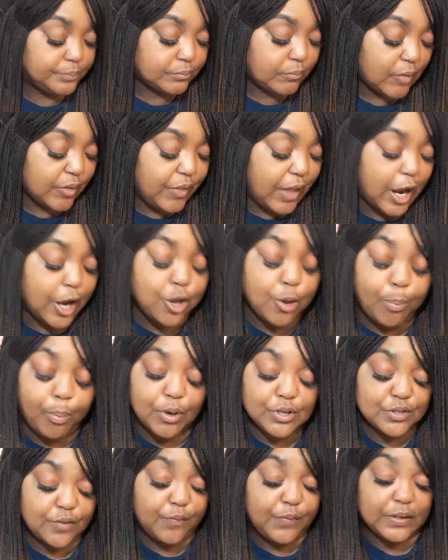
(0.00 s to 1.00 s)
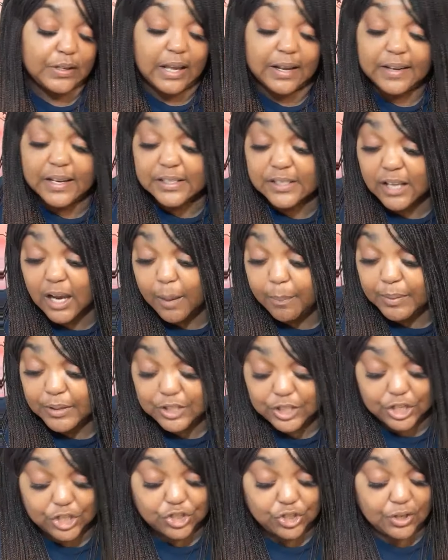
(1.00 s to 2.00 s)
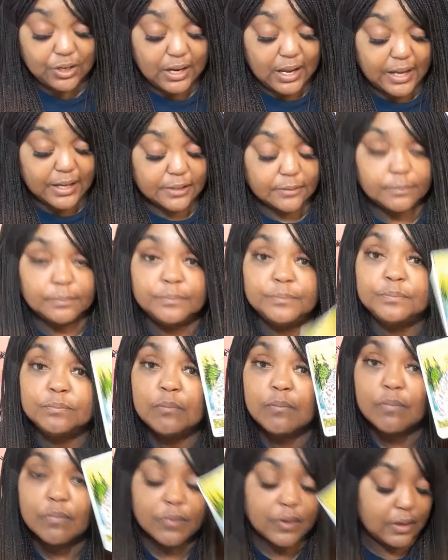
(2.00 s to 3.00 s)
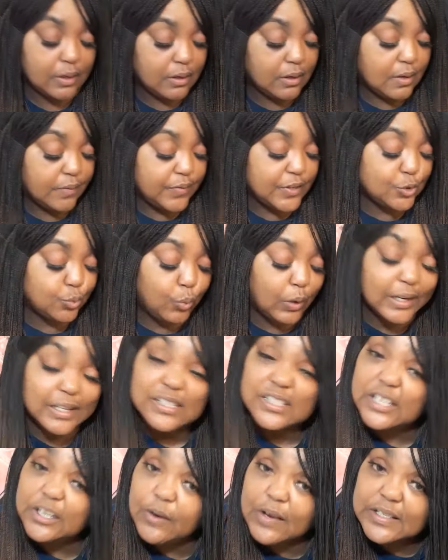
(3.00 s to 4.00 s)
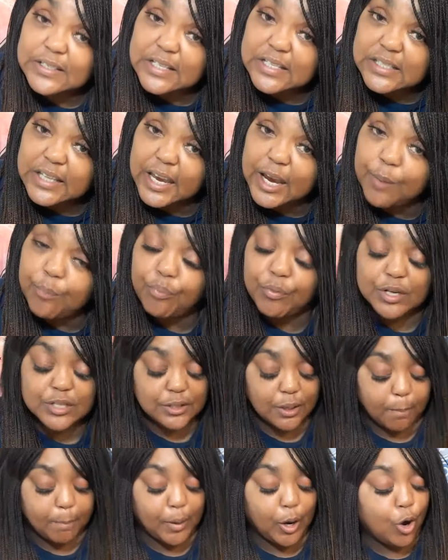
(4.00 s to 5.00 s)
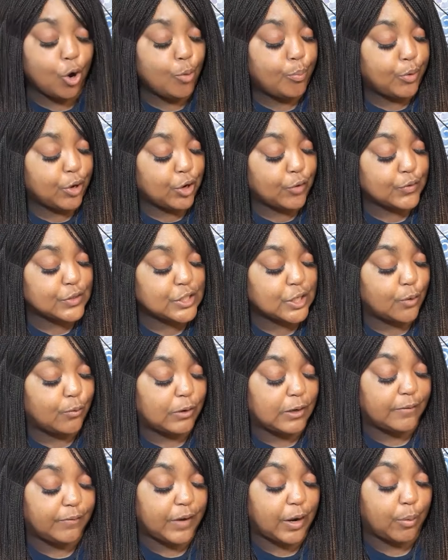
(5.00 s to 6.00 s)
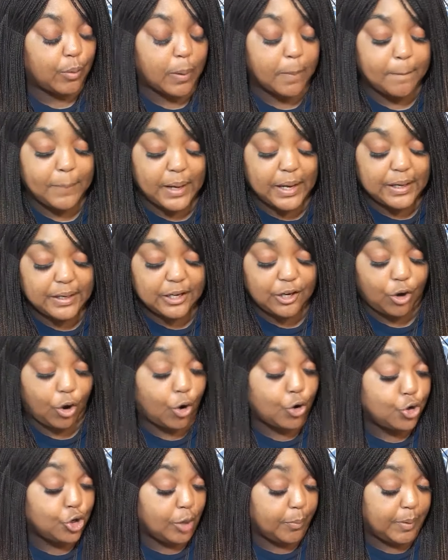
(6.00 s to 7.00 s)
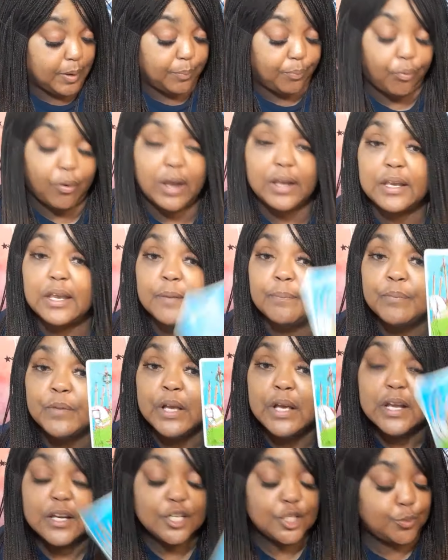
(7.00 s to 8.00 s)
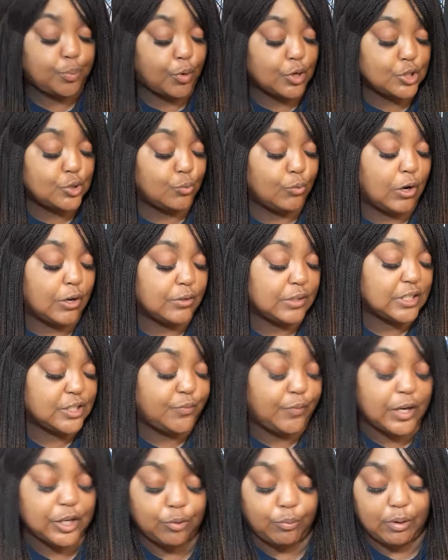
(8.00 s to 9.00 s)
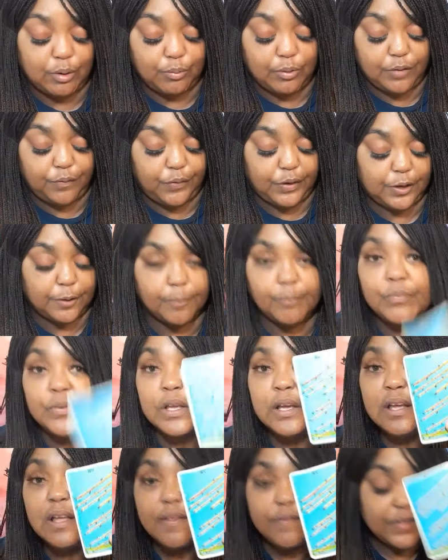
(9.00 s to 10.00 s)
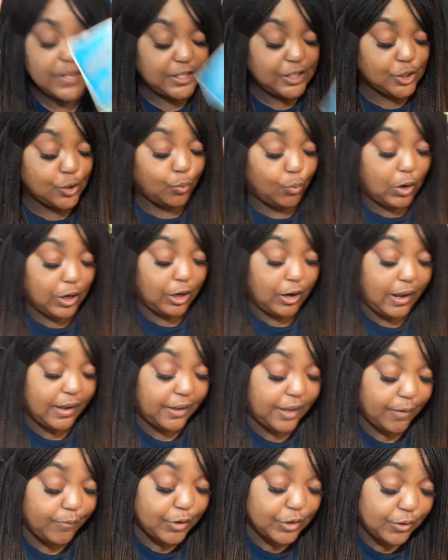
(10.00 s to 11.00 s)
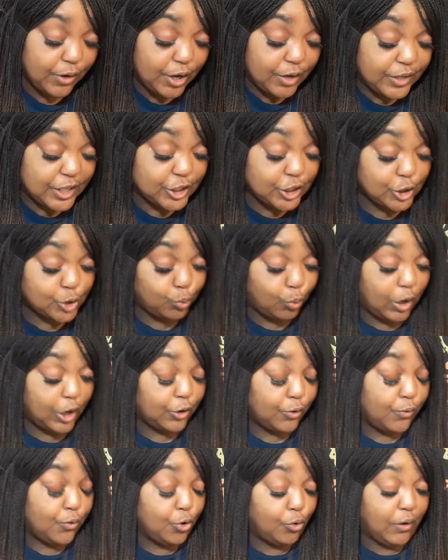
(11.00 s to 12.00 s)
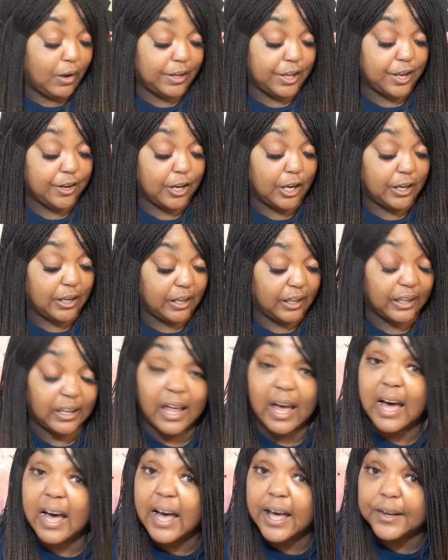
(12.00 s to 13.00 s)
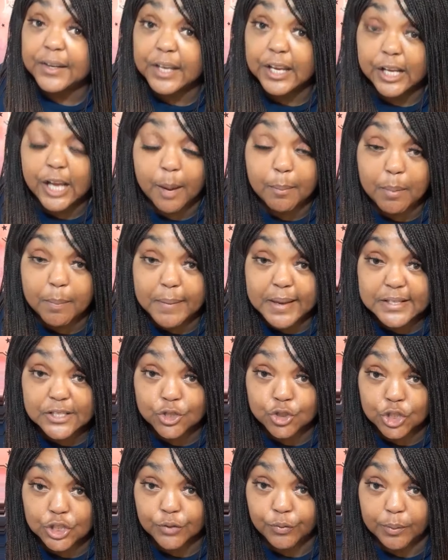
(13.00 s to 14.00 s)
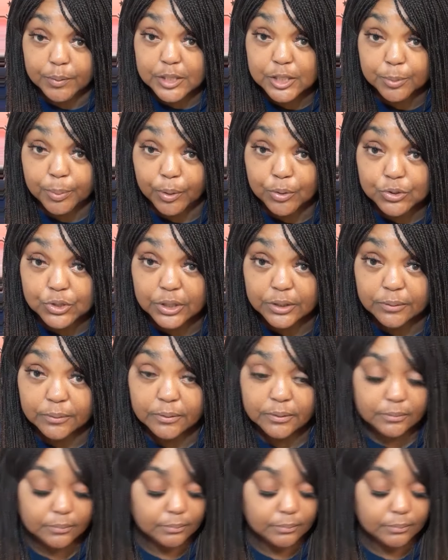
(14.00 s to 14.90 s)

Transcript: Now your person feel like there's competition now. This one is seen as this empress, bold, beautiful, someone very abundant, or you could be pregnant. This person wants this victory with you. This is the one going to give you, this is one you're going to get a lot of incoming messages from this person.